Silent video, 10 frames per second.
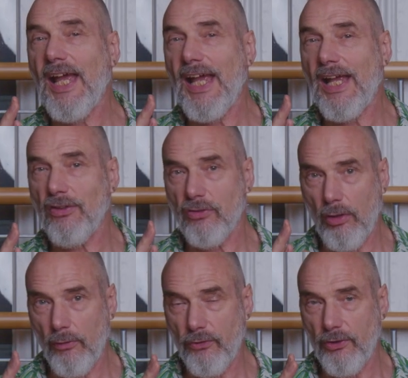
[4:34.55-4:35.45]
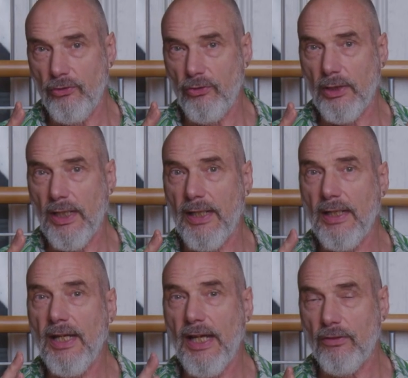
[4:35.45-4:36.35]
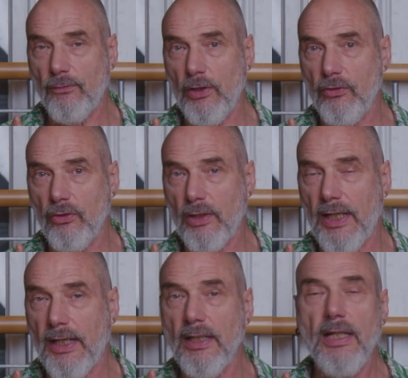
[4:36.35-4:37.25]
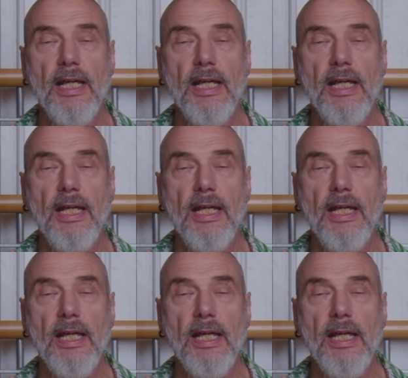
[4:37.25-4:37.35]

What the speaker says: as often as you can, as fully as you can.